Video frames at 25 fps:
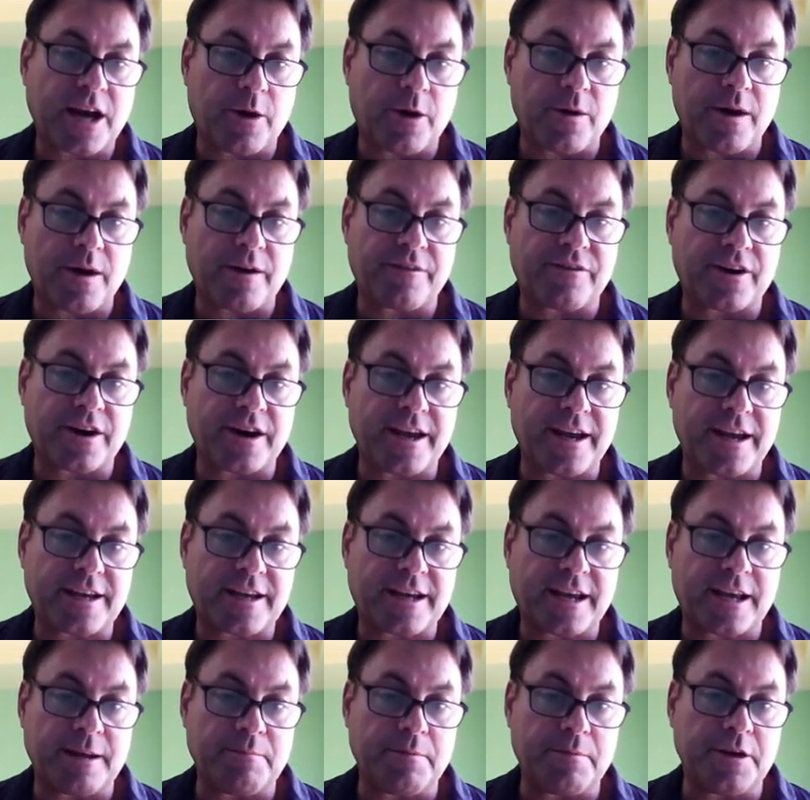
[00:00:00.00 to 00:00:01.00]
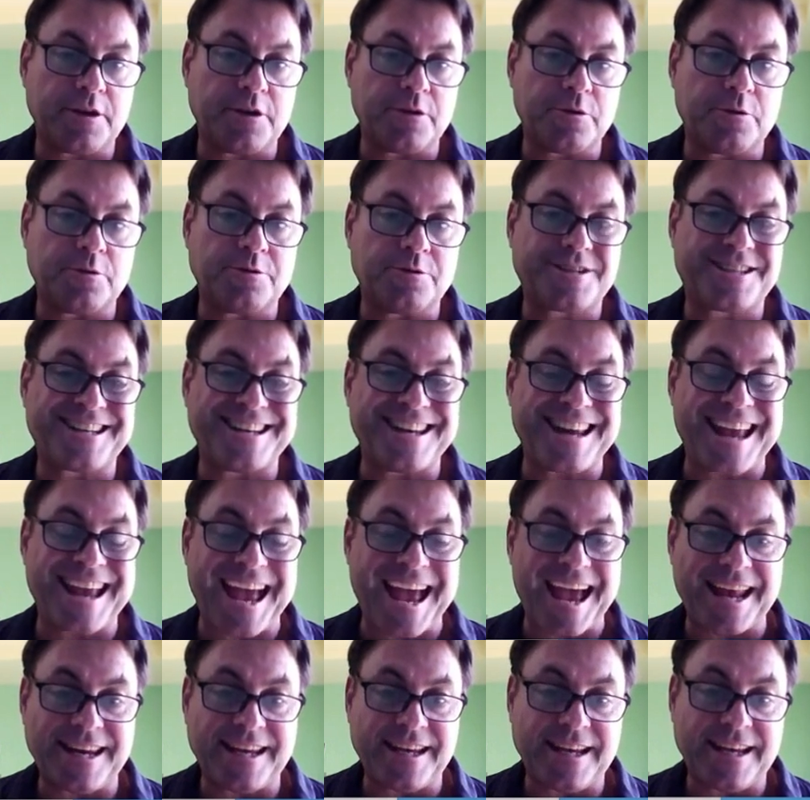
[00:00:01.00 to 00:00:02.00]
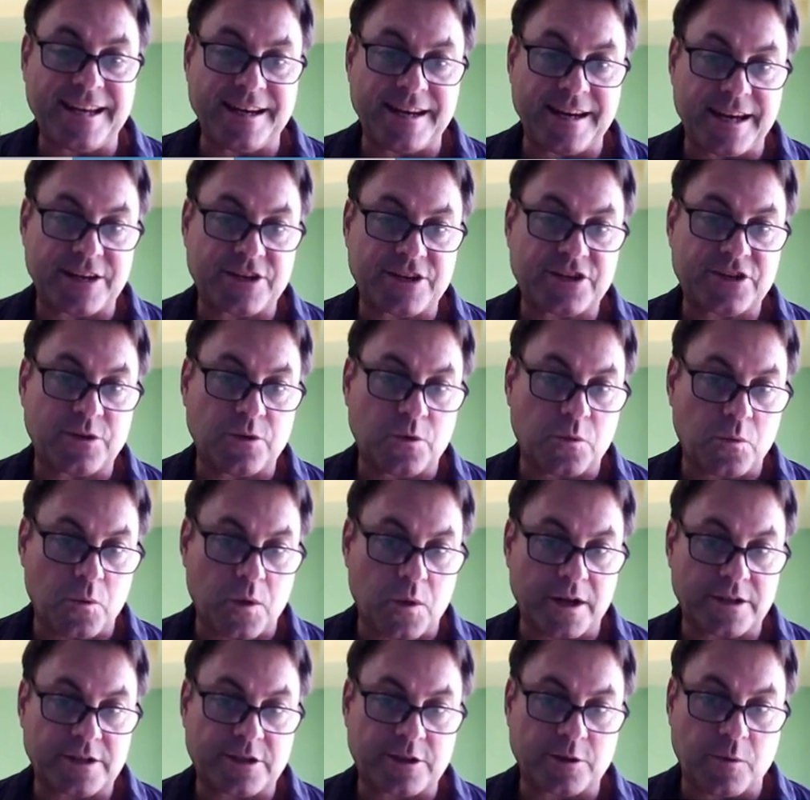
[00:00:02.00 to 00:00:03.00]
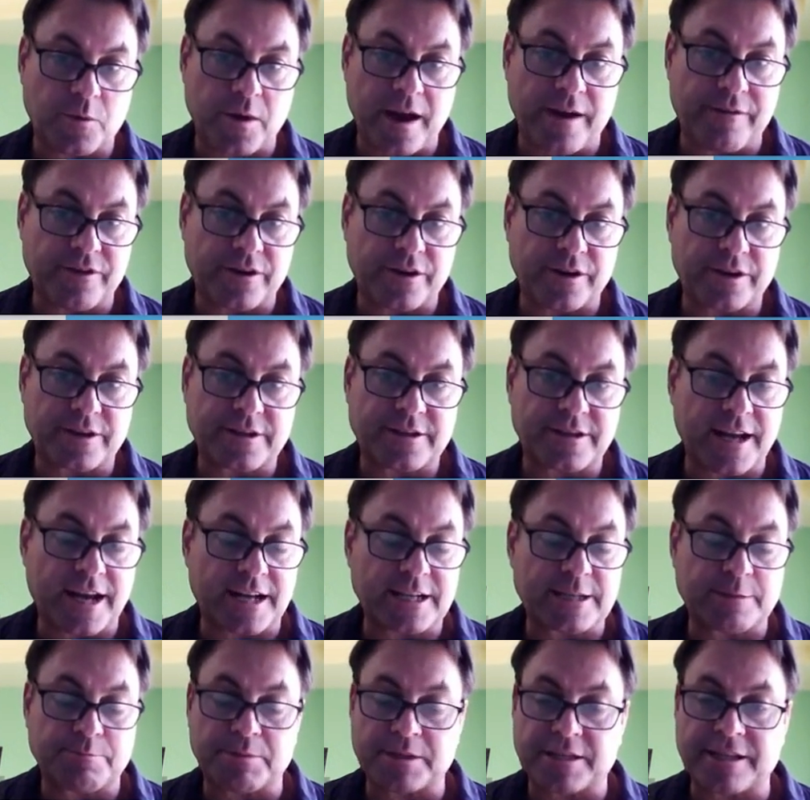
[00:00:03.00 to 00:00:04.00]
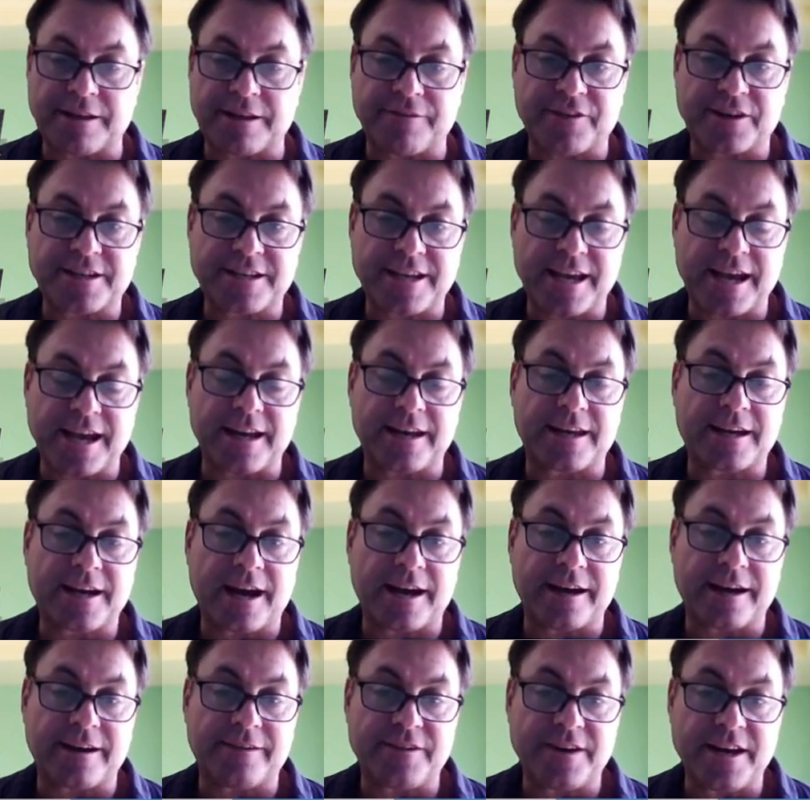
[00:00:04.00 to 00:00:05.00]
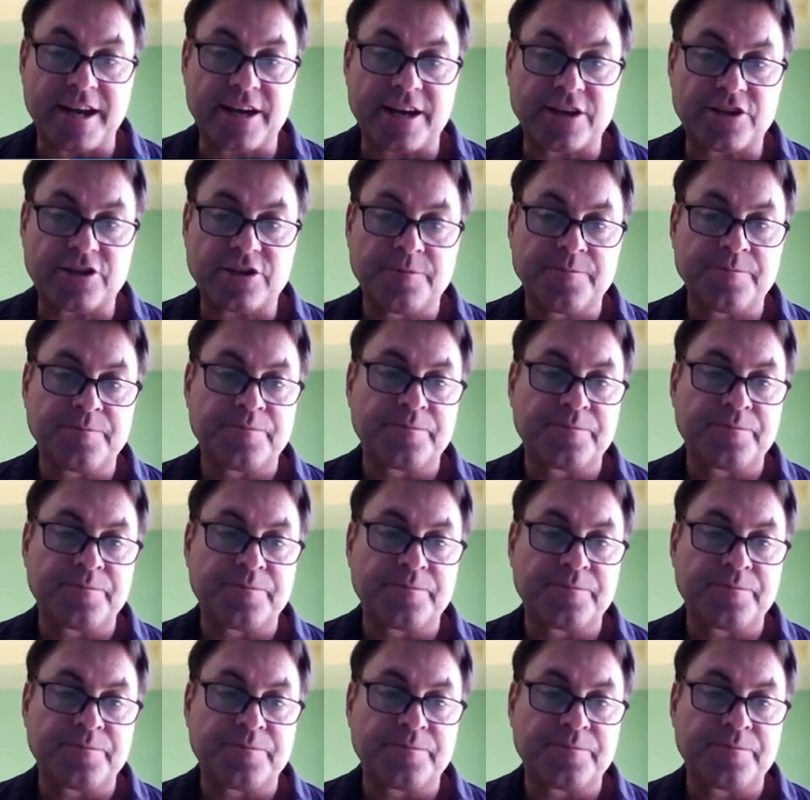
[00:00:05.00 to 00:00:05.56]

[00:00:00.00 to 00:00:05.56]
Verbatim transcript: However, it can be used in any niche whatsoever. It's not specific to any kind of niche.